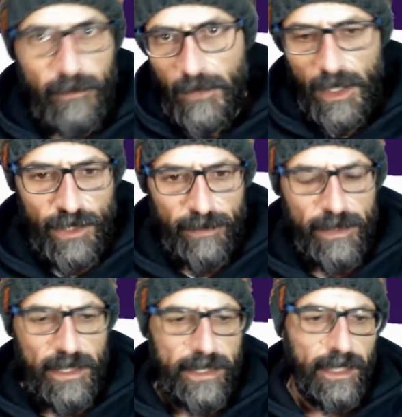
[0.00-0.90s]

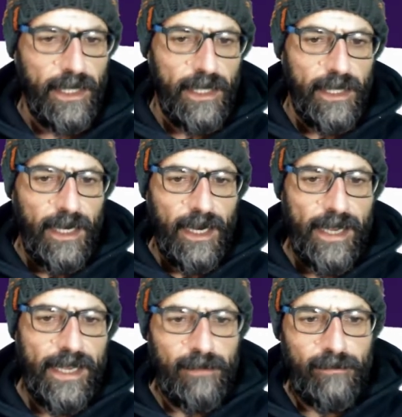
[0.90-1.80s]
Champions League.
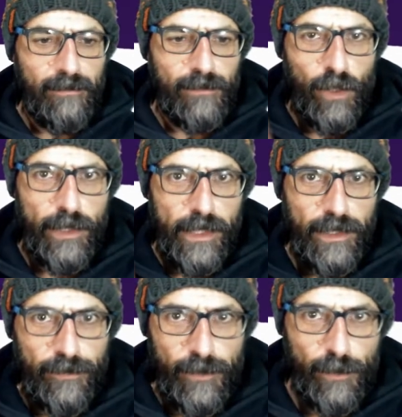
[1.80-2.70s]
I am talking
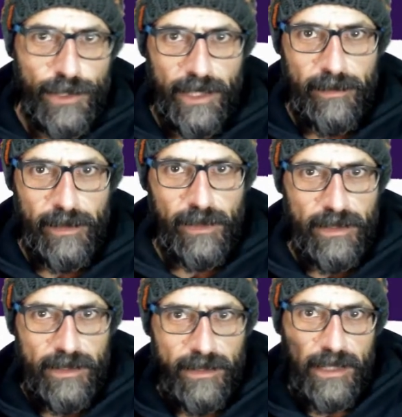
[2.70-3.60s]
in the future
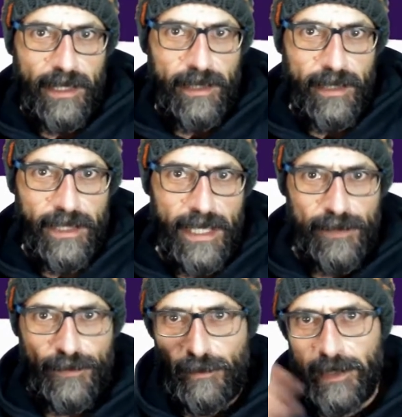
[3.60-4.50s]
because,
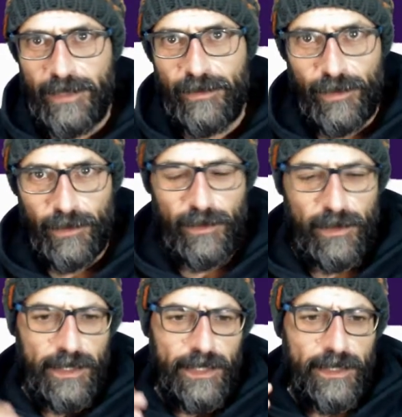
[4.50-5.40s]
as from my intro,
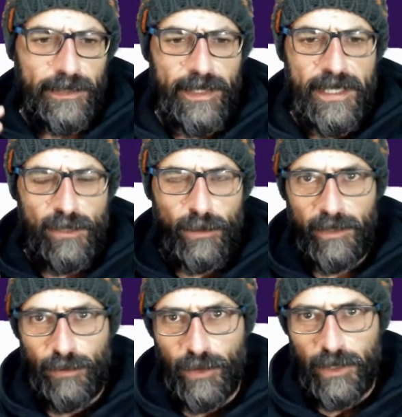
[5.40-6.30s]
things with
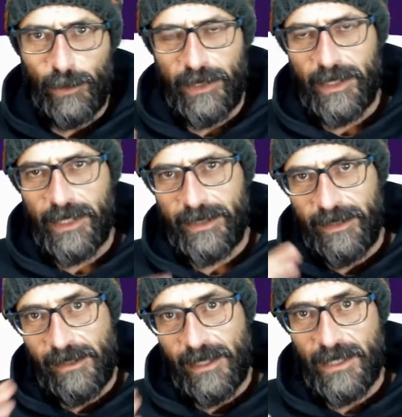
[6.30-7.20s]
the board with
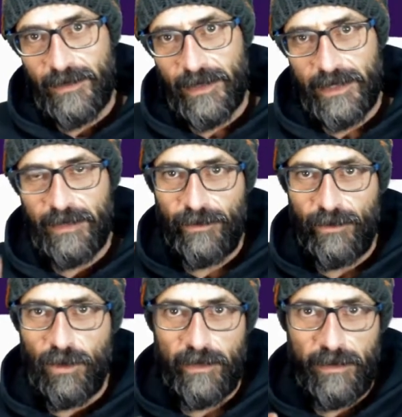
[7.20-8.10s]
regarding transfers have
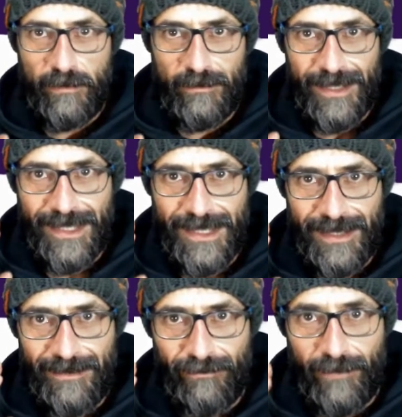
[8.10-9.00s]
gone
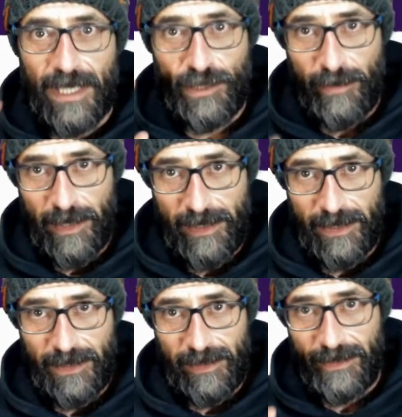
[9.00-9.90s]
much
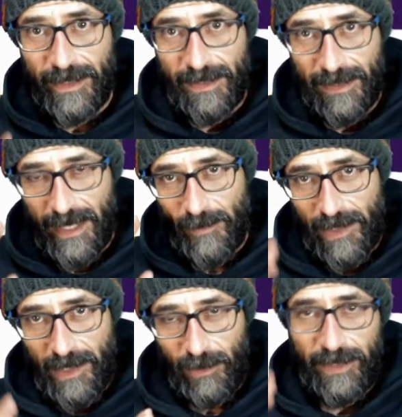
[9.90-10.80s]
better this time
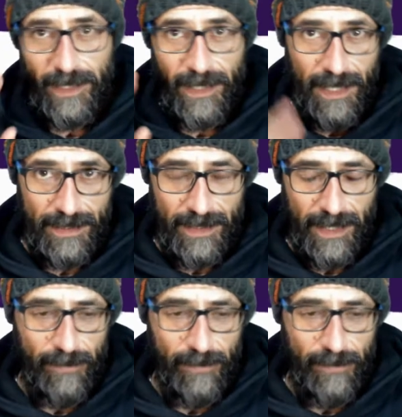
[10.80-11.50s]
around than last time,